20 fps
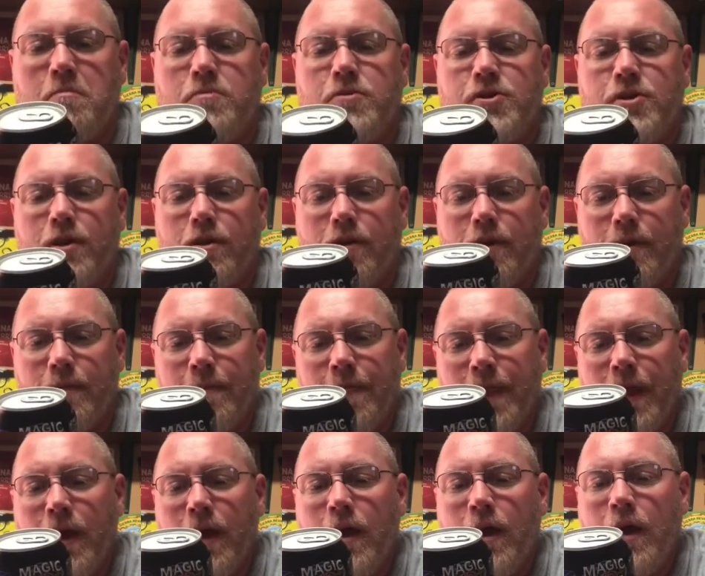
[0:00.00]
Cherry.
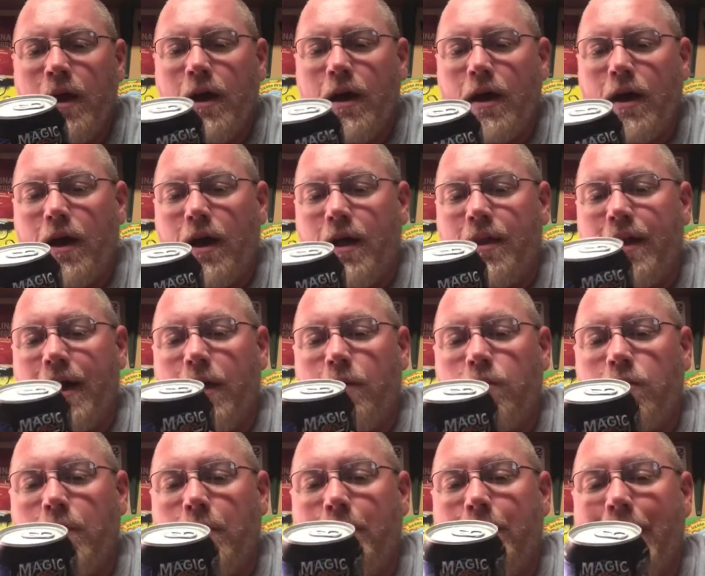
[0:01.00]

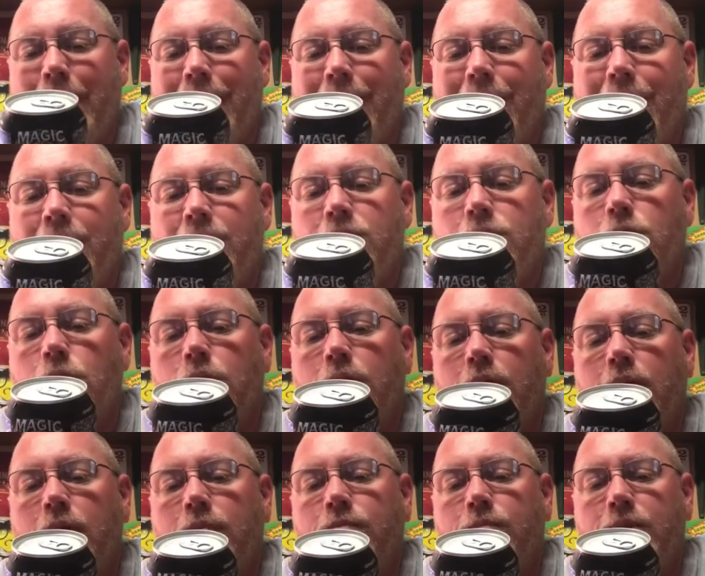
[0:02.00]
That will mine
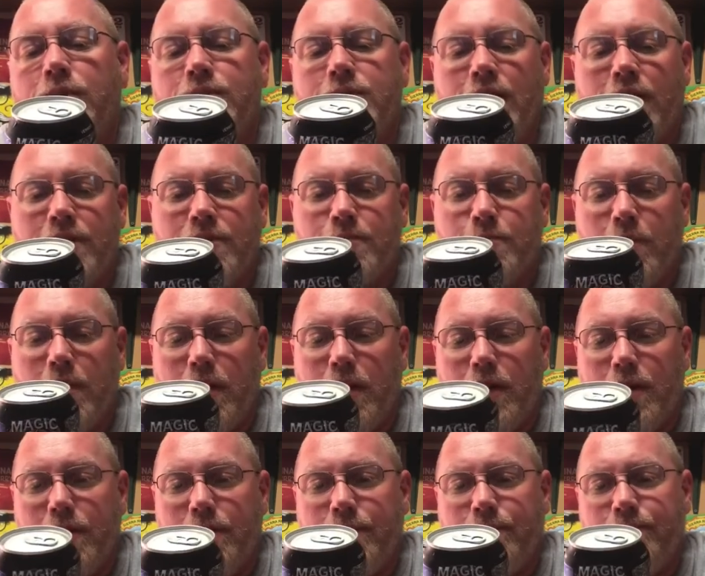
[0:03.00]
your every taste
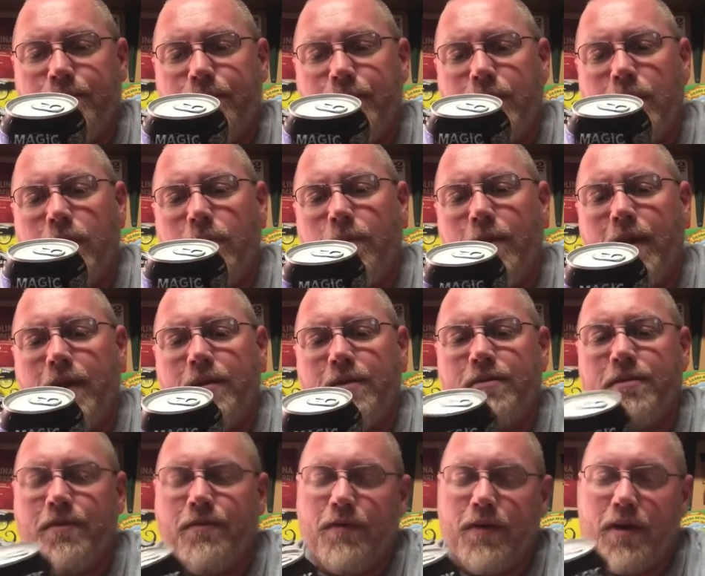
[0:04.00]
bud. All right,
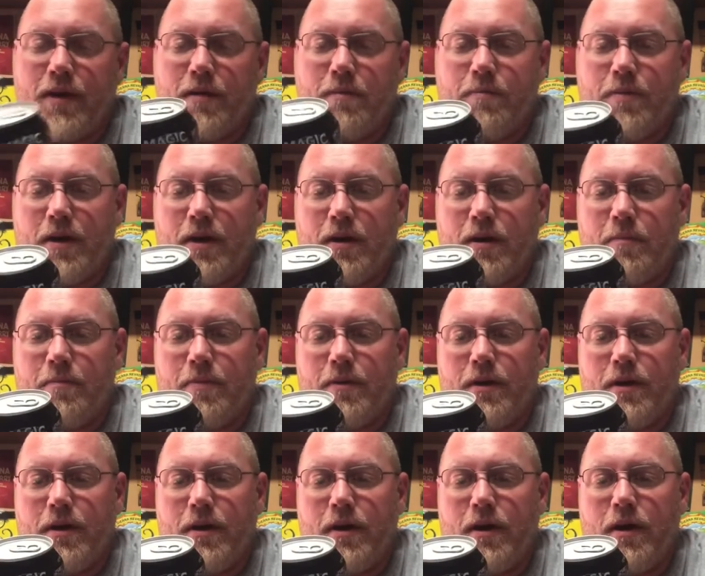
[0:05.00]
let's see if we can pick
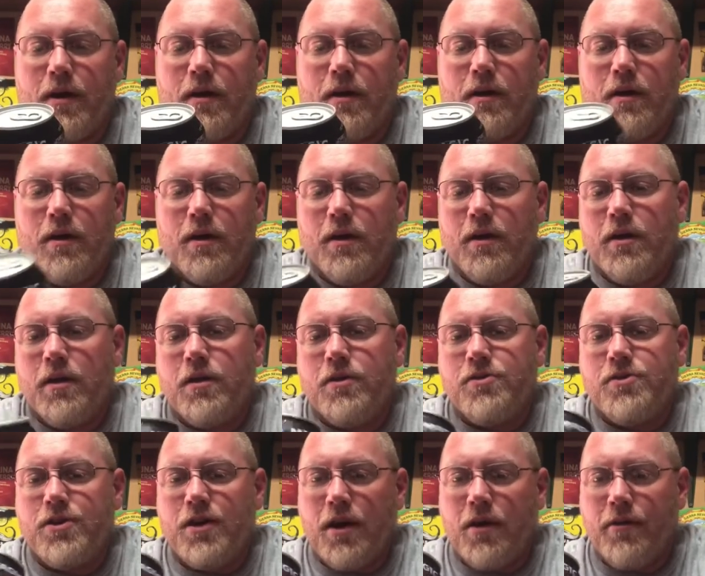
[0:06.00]
up any
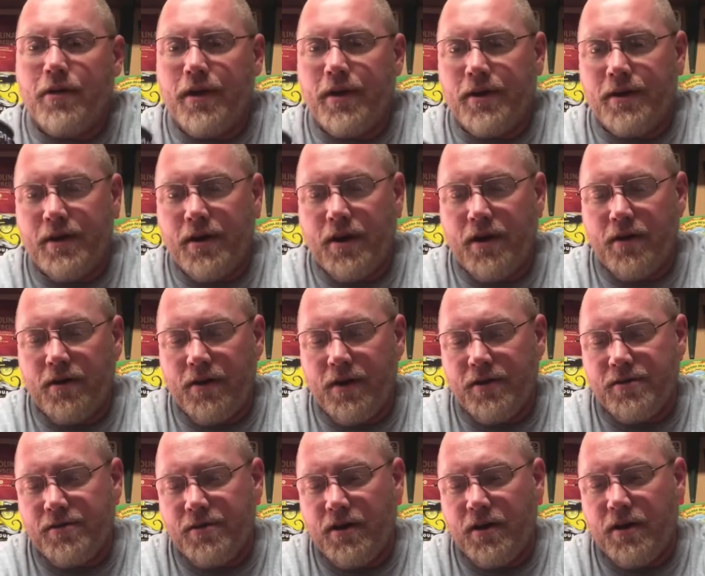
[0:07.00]
cherry in there.
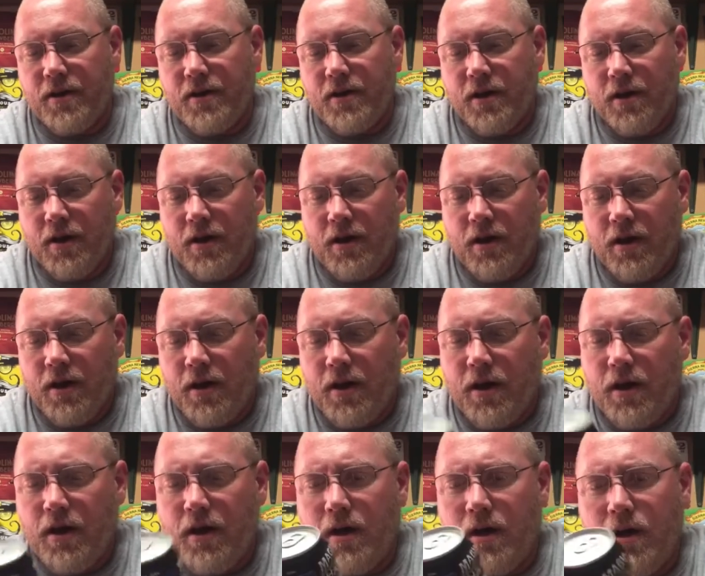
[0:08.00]
That's
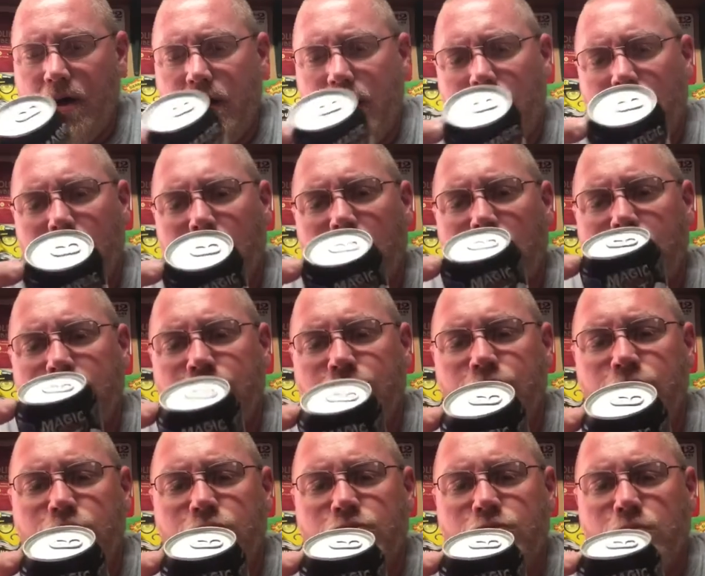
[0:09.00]
a
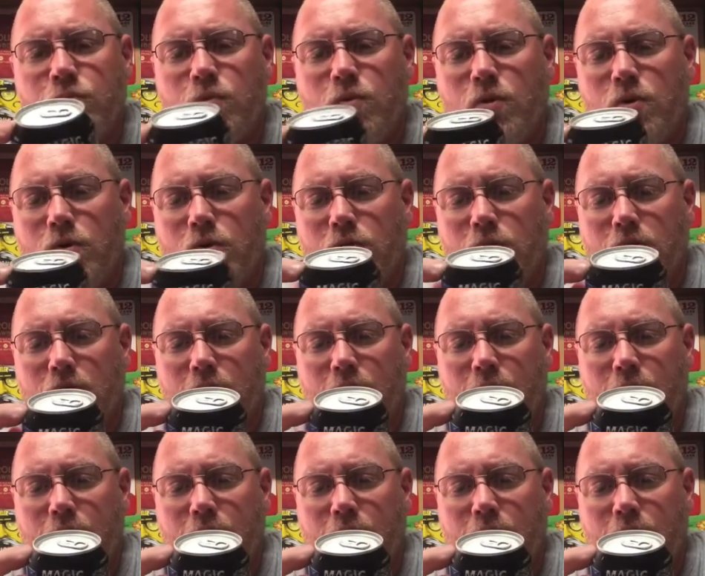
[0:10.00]
unusual